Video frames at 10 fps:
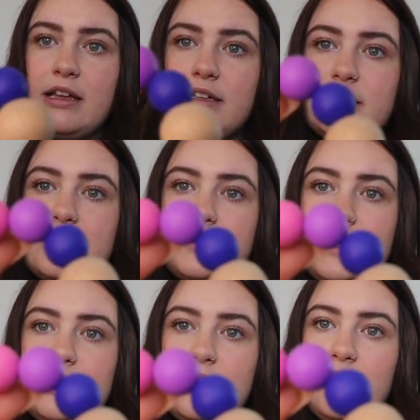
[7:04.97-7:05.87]
This is
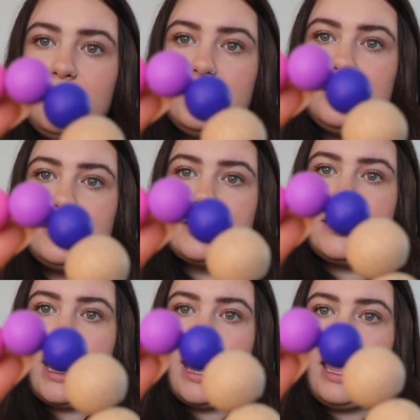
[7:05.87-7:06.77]
what that one looks
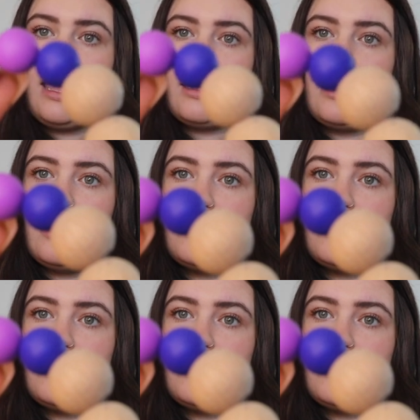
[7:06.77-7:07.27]
like.